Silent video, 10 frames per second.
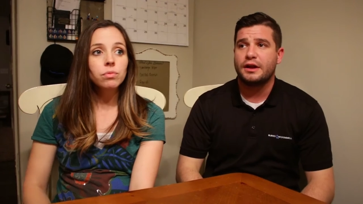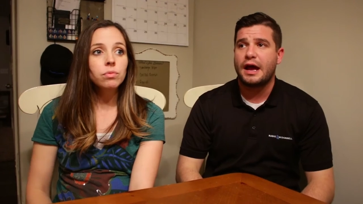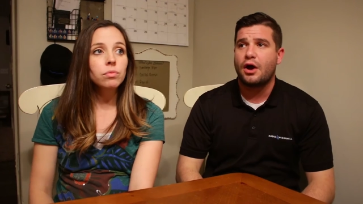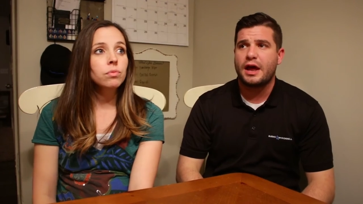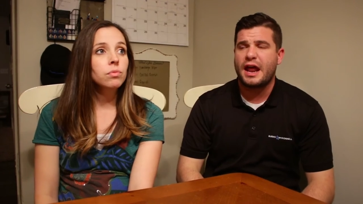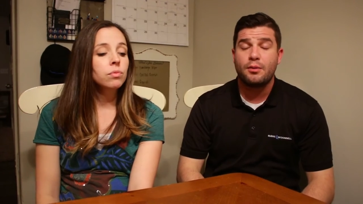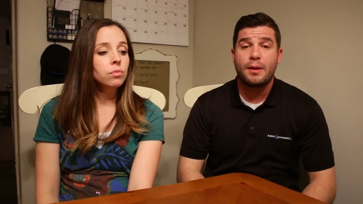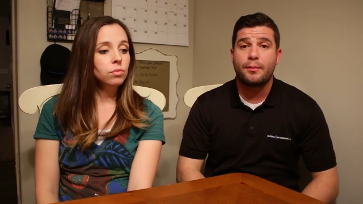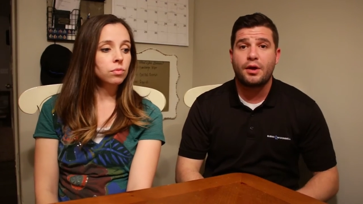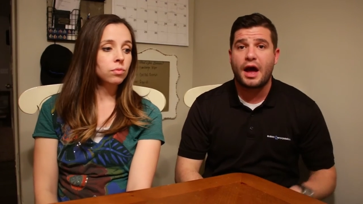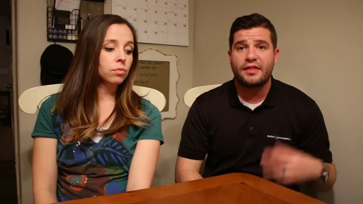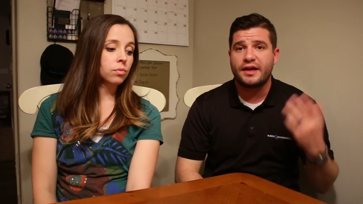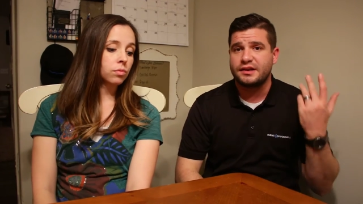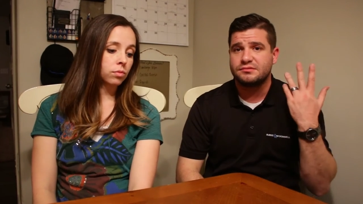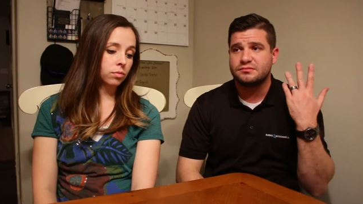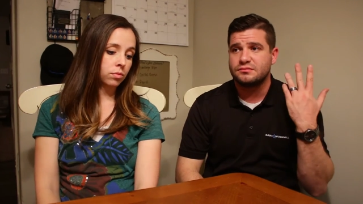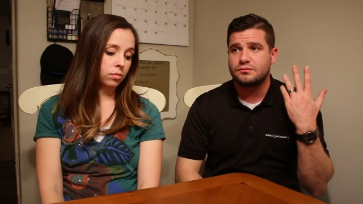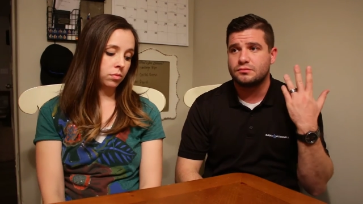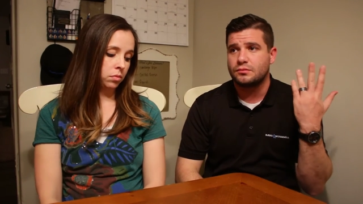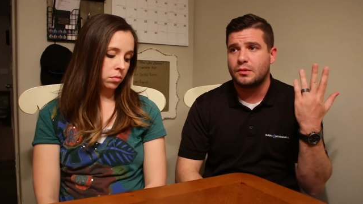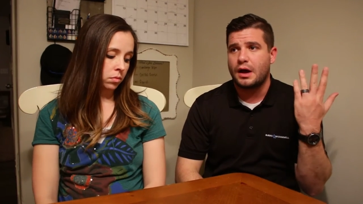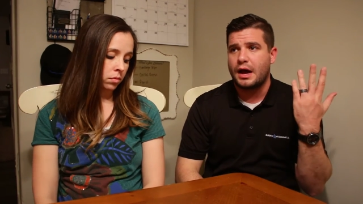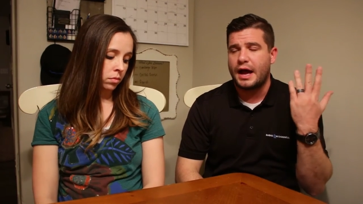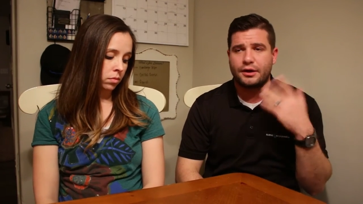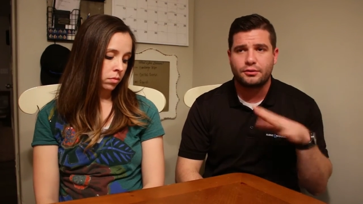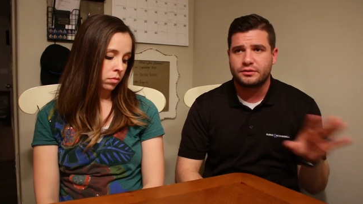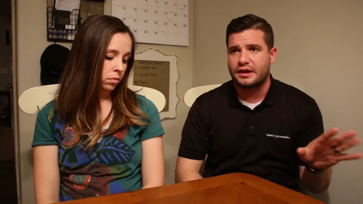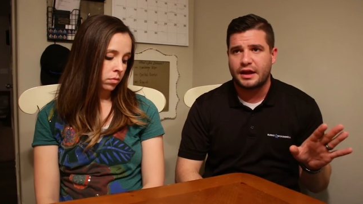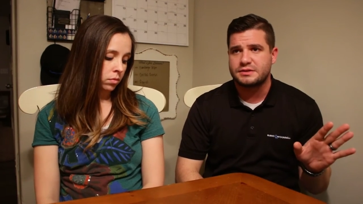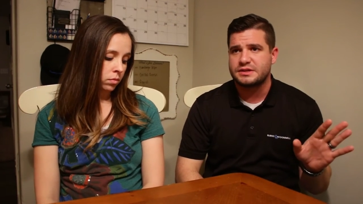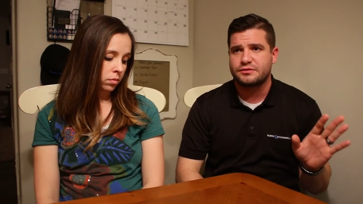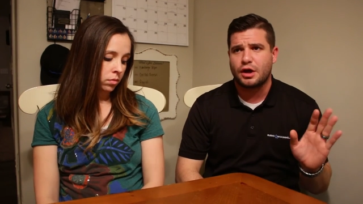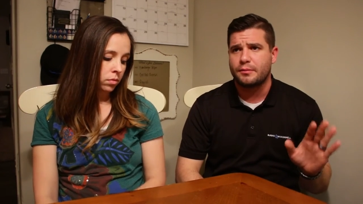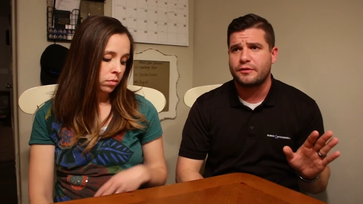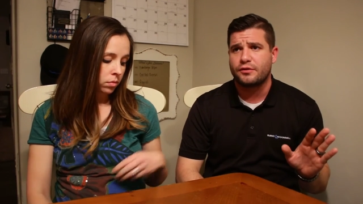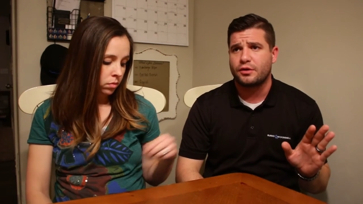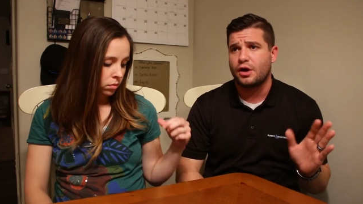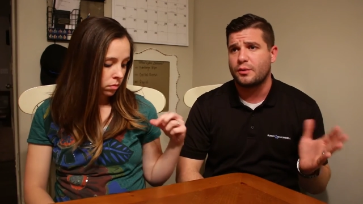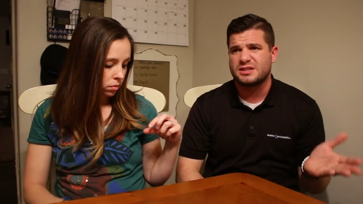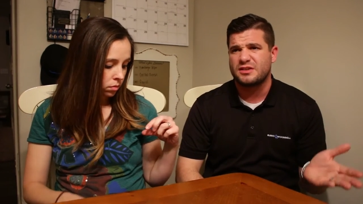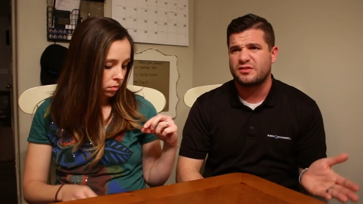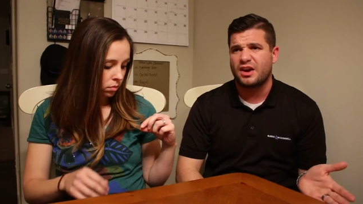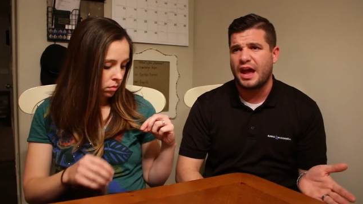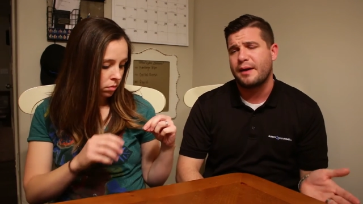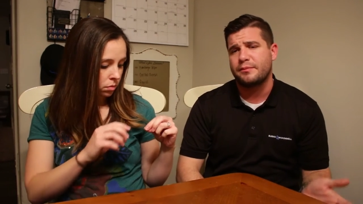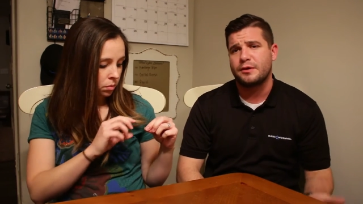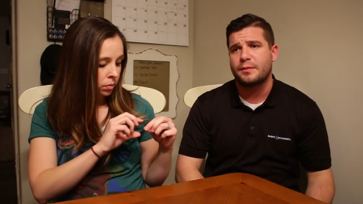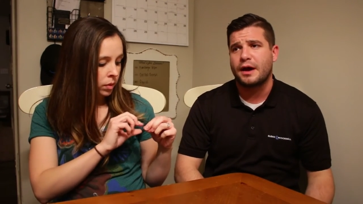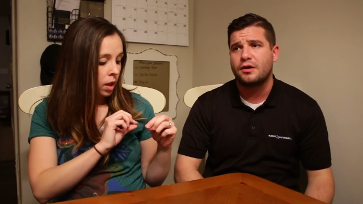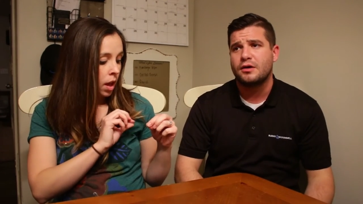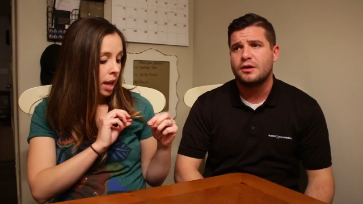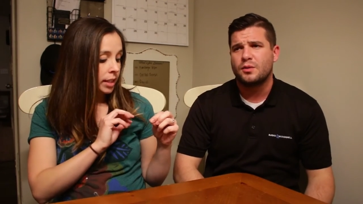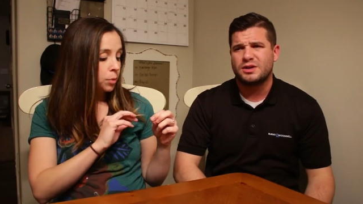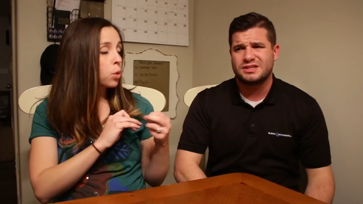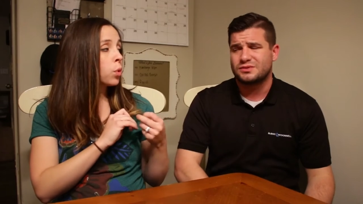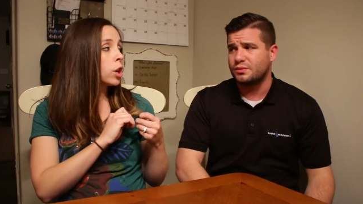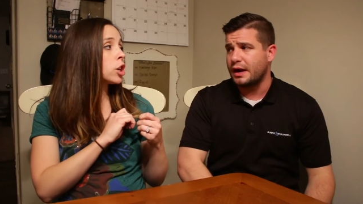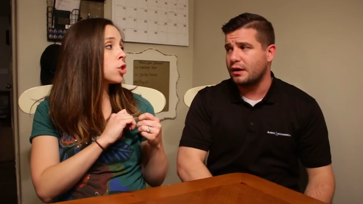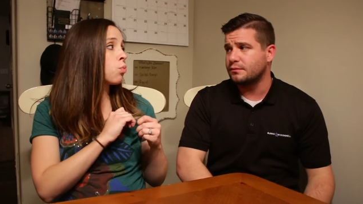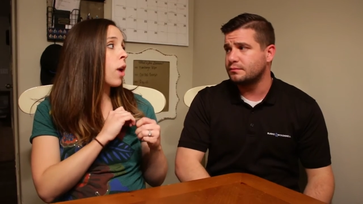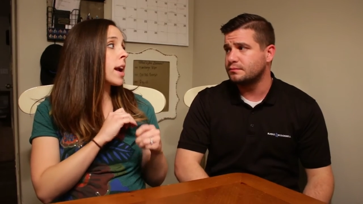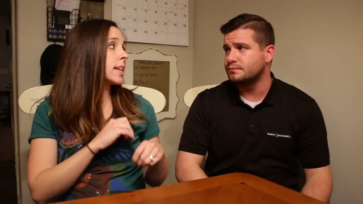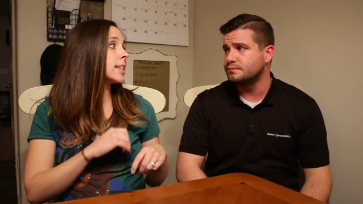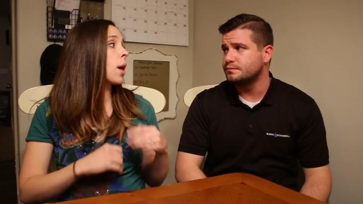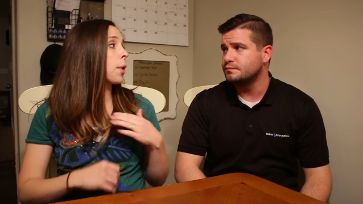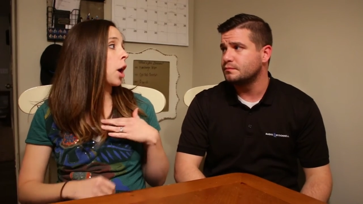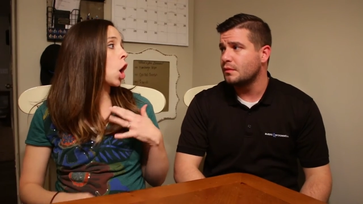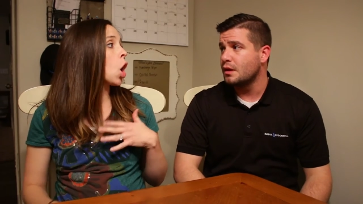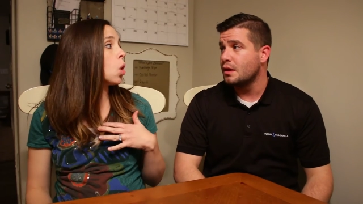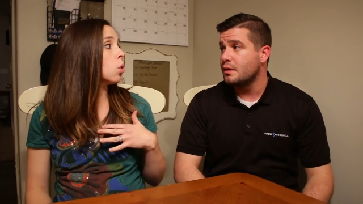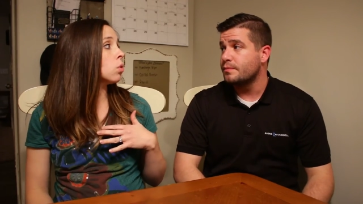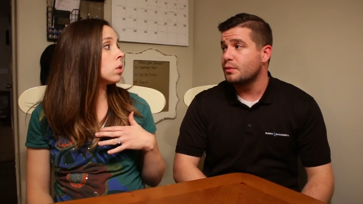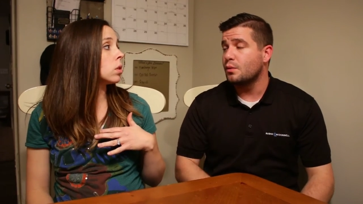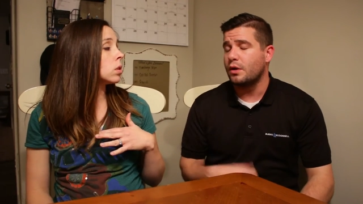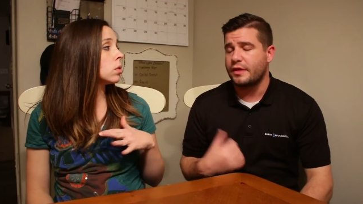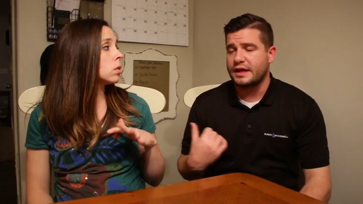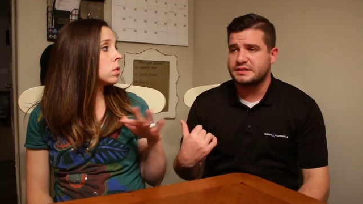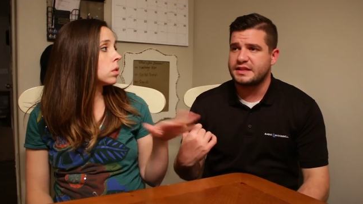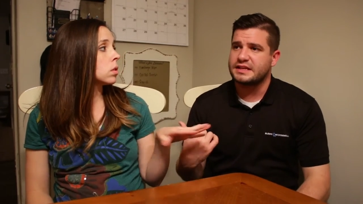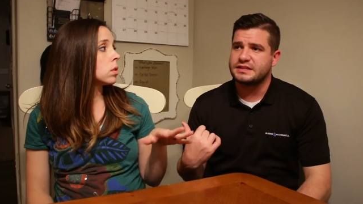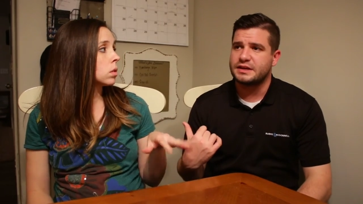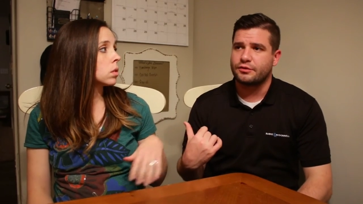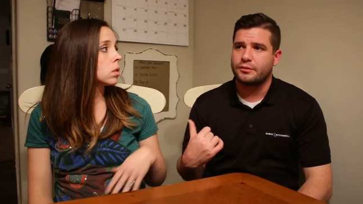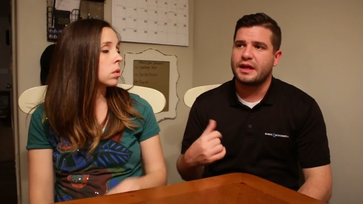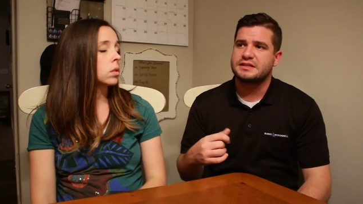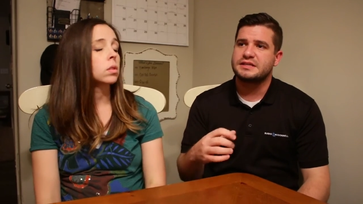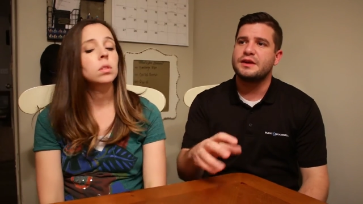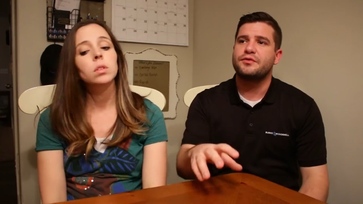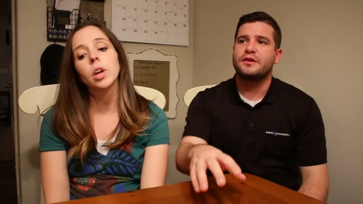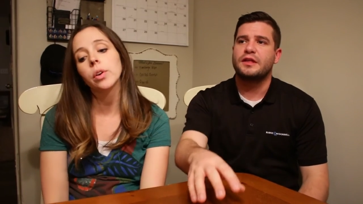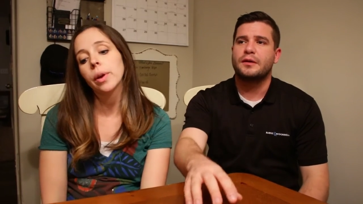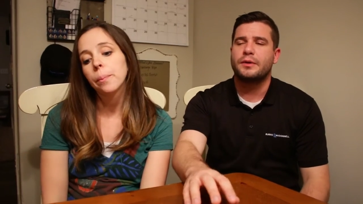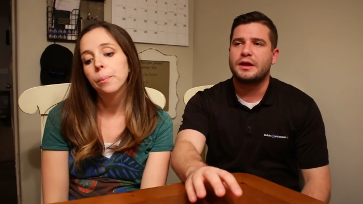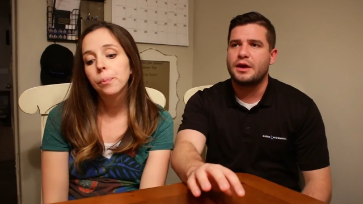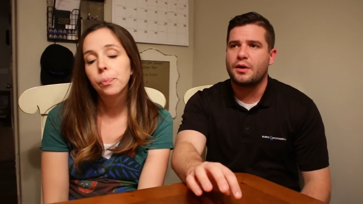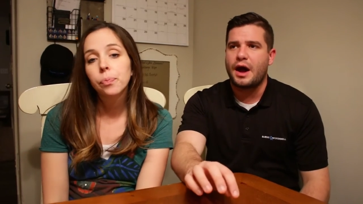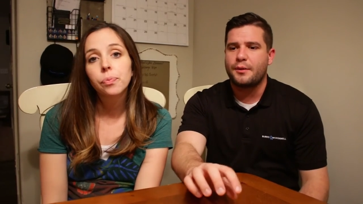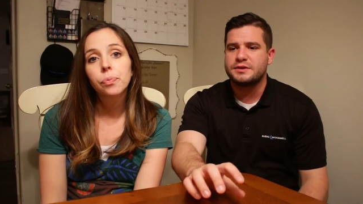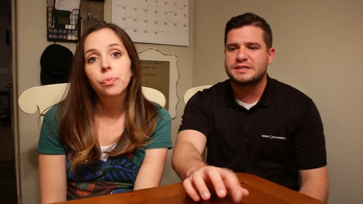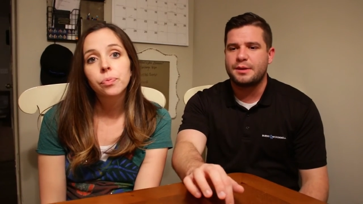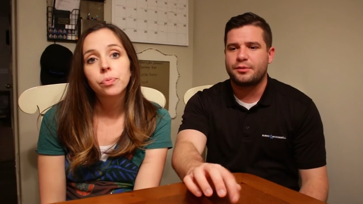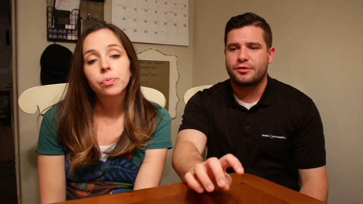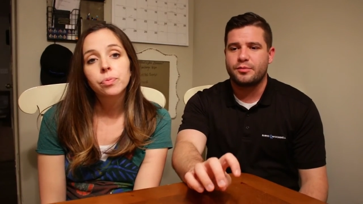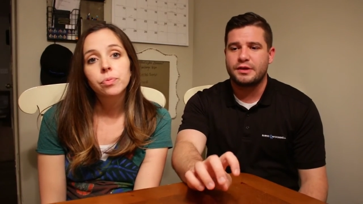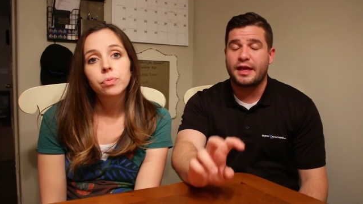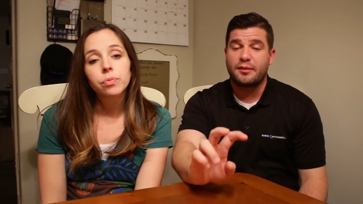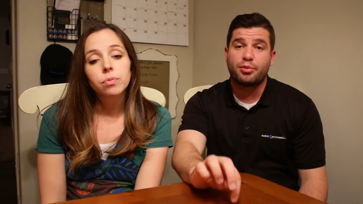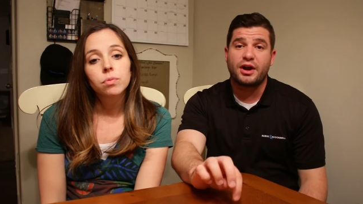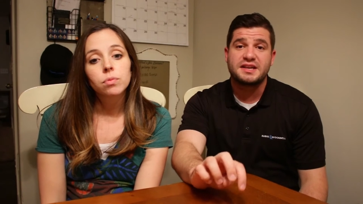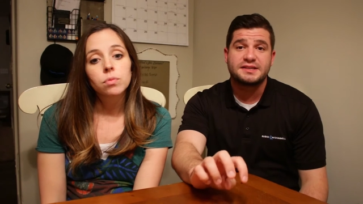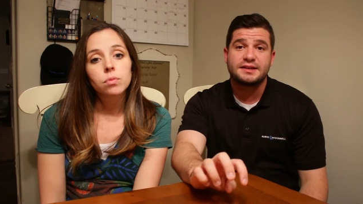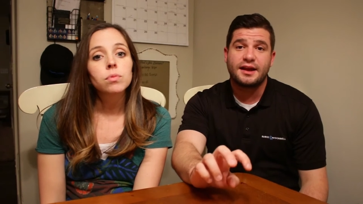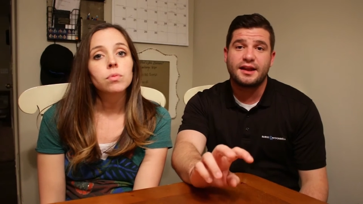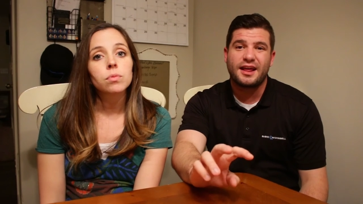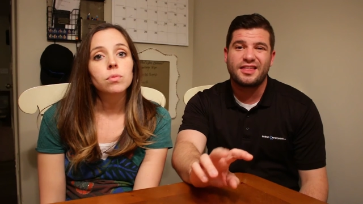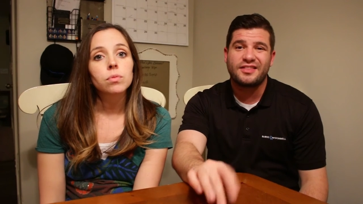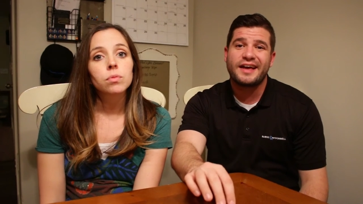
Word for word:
Speaker 1: it out. And I remember I like I don't think I was even on my phone at all, which I'm very happy about. Except you were rare.
Speaker 2: writing down our own.
Speaker 1: Well, that's that's a different that's a different okay. thing. But it, I was able to be like present, and I think